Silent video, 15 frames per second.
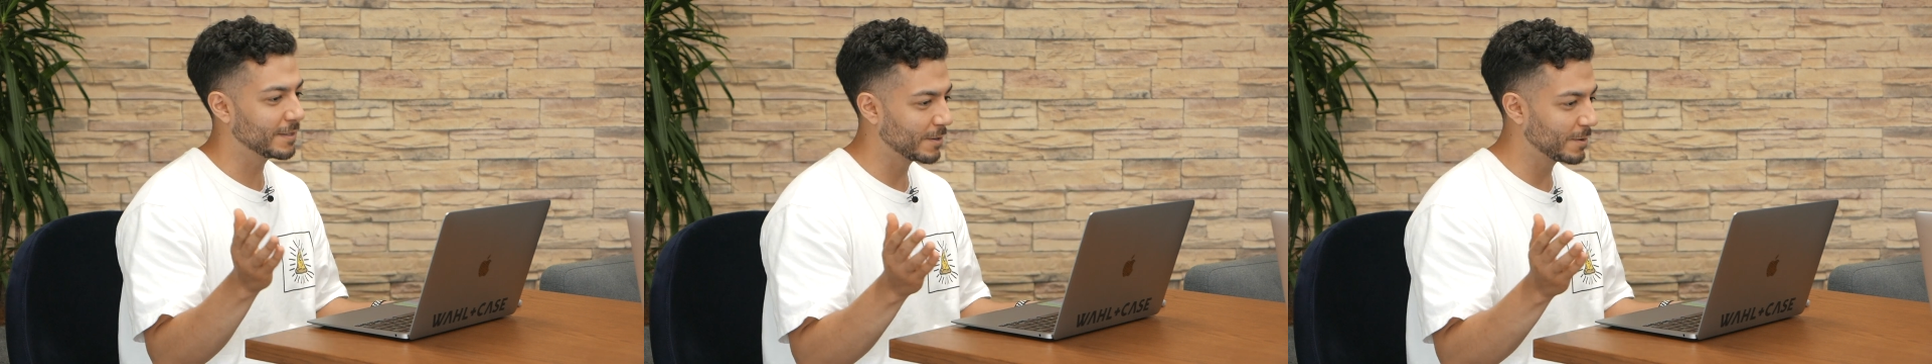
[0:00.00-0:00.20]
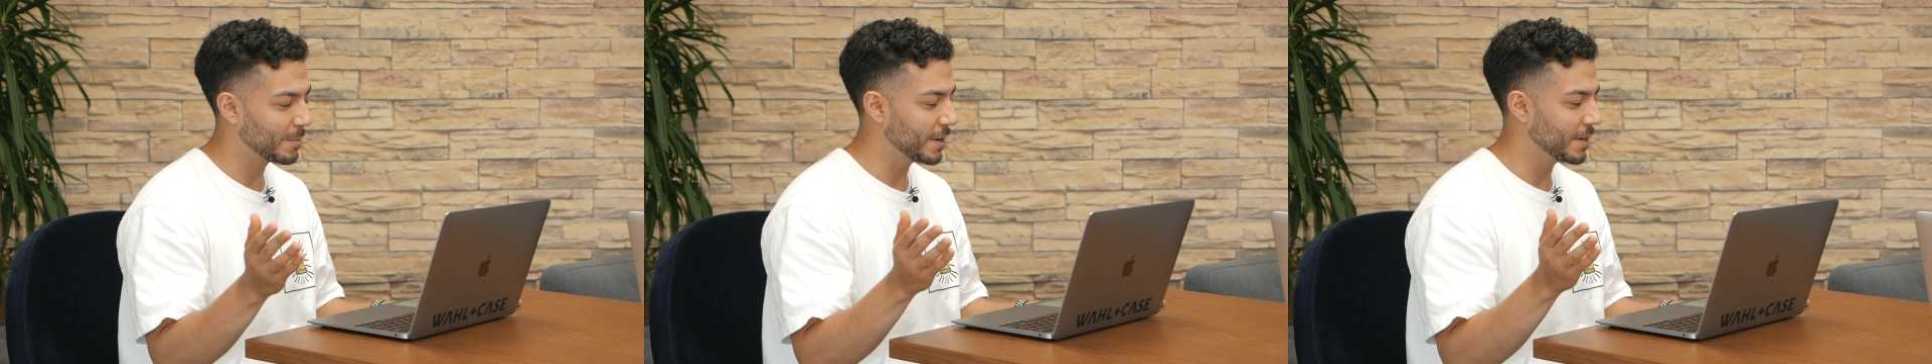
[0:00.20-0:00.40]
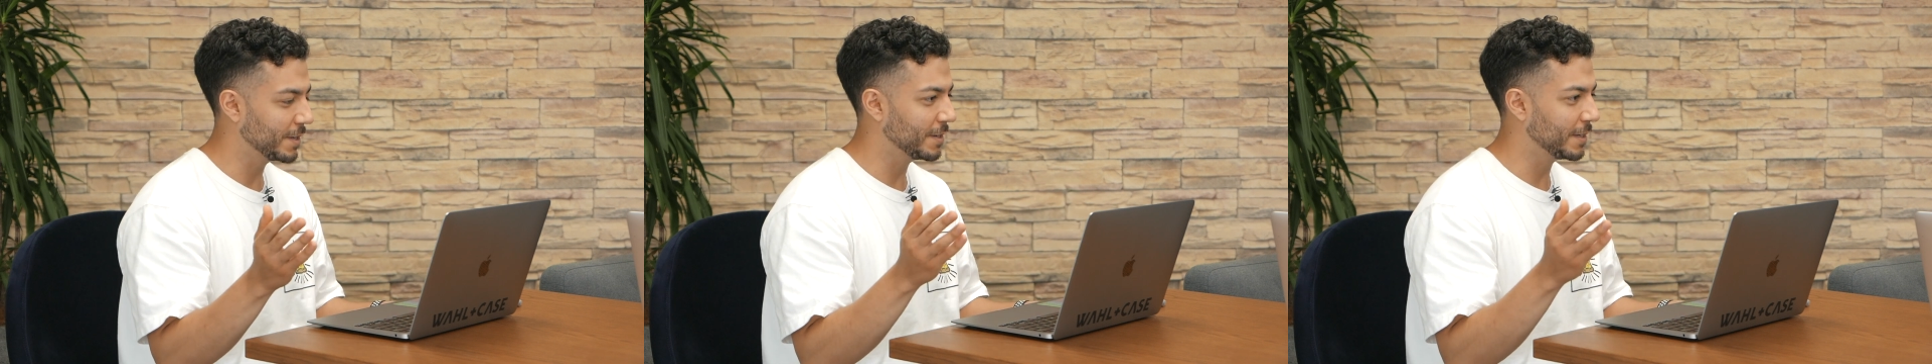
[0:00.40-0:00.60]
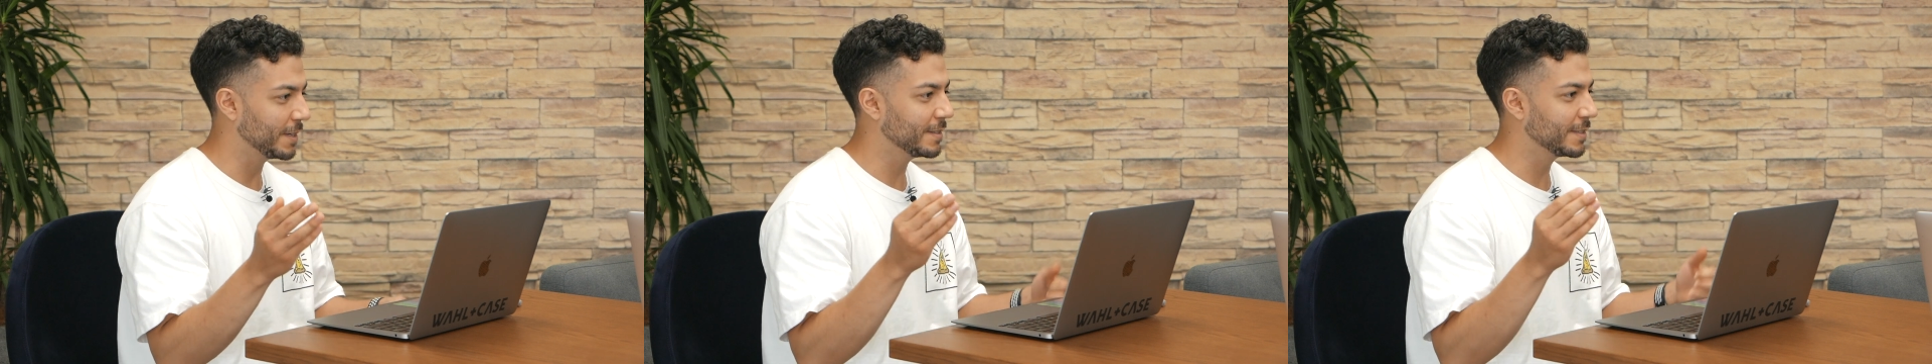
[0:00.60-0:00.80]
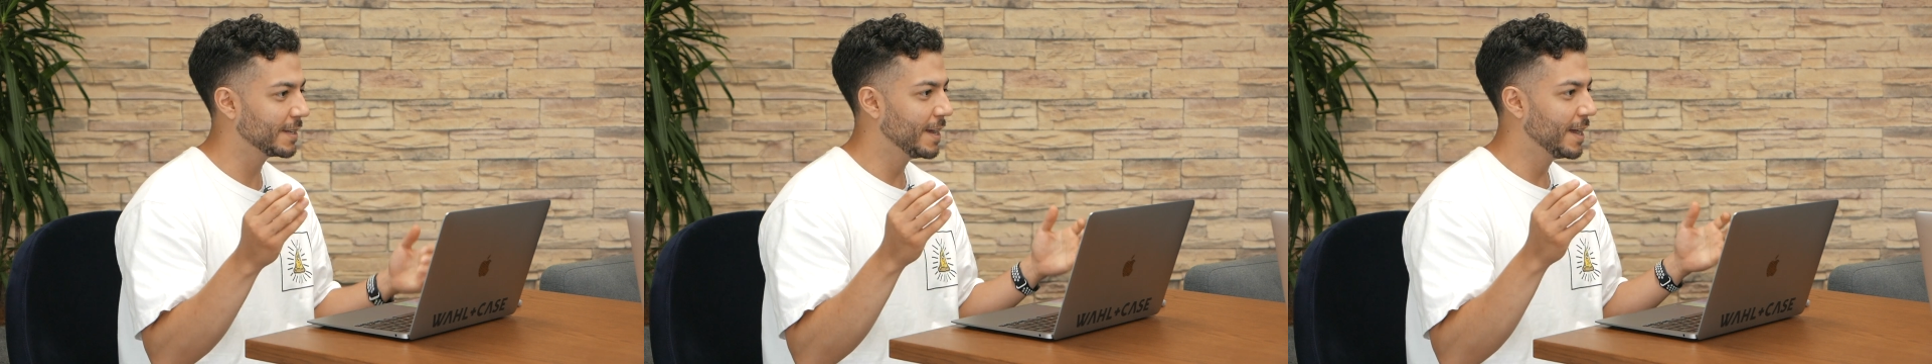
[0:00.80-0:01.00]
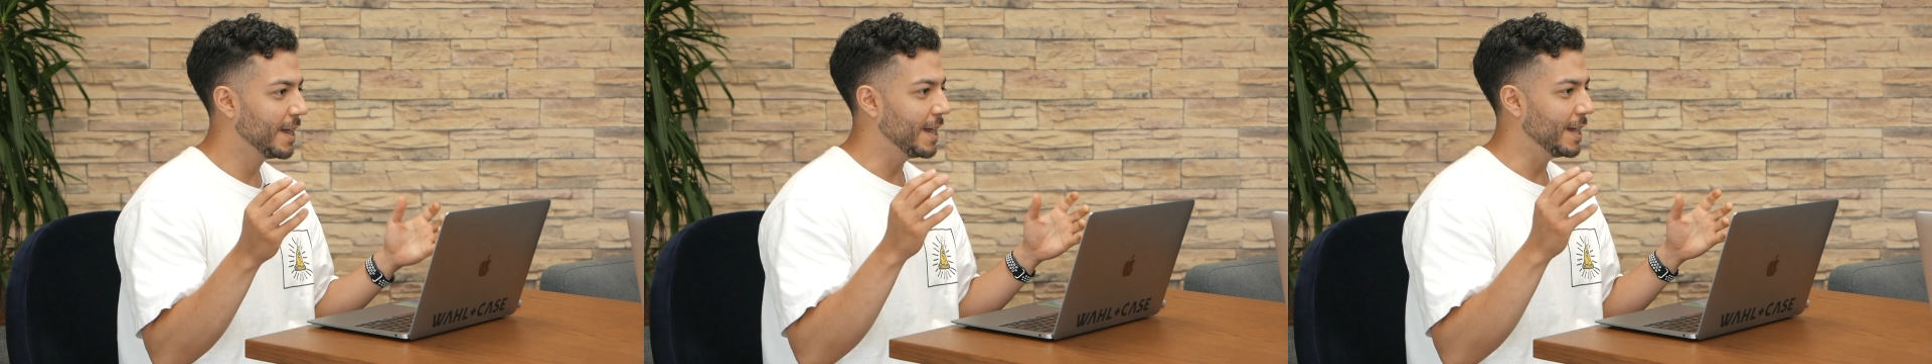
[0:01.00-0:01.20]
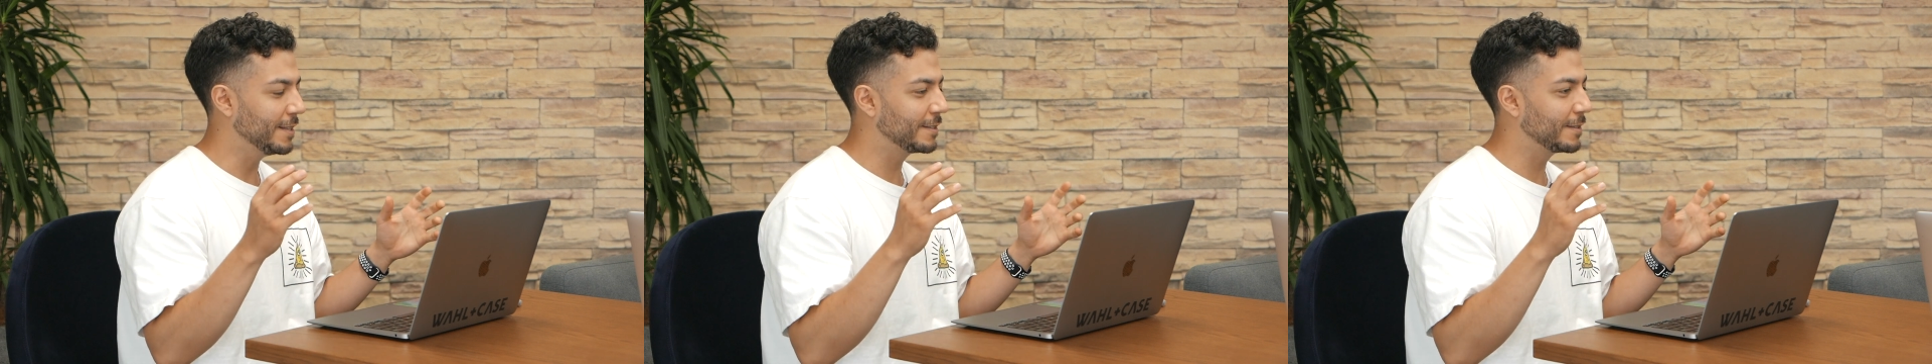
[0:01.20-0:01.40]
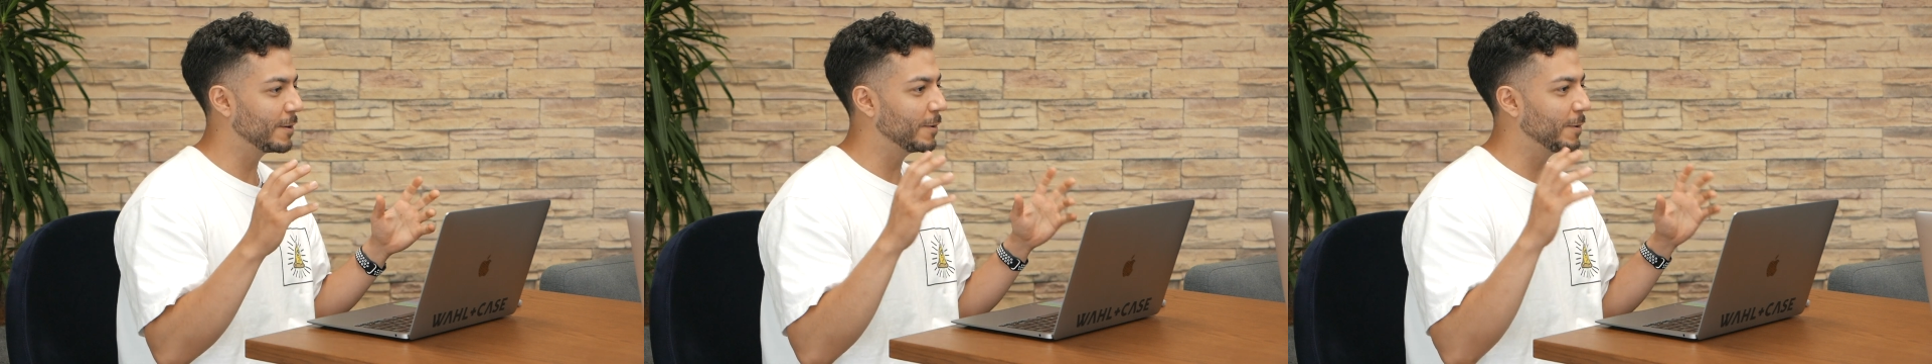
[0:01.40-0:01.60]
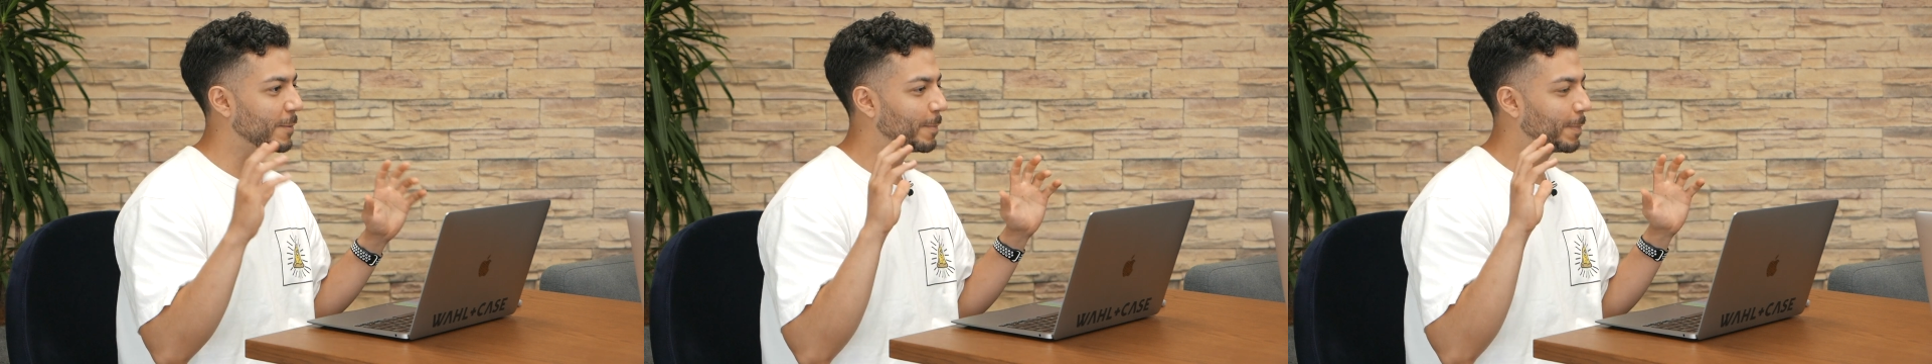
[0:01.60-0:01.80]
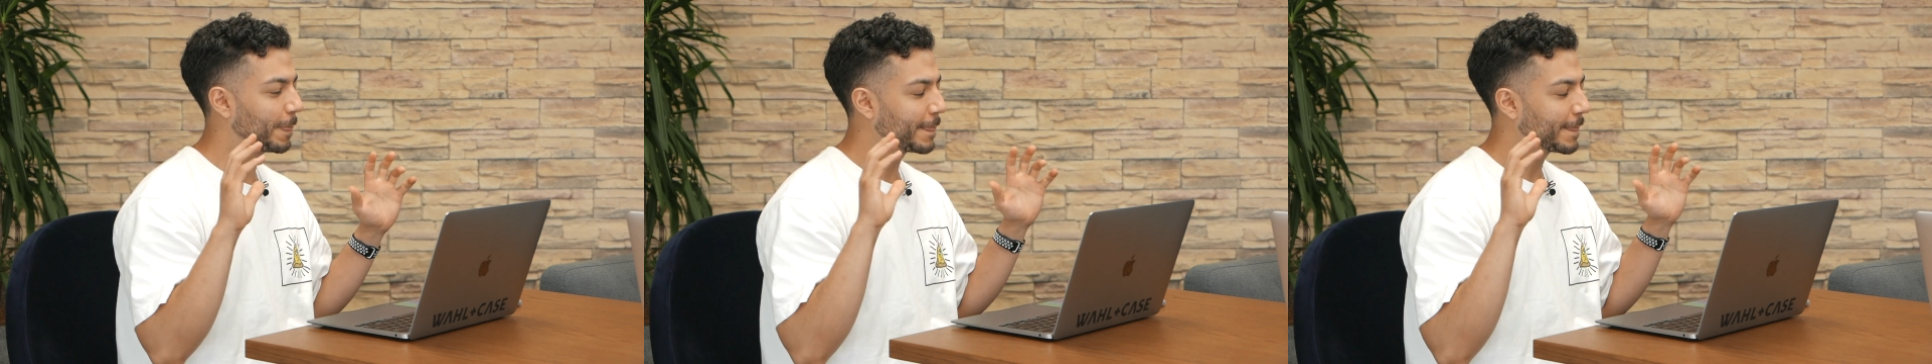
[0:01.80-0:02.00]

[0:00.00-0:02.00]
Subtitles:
third-party cookies. And so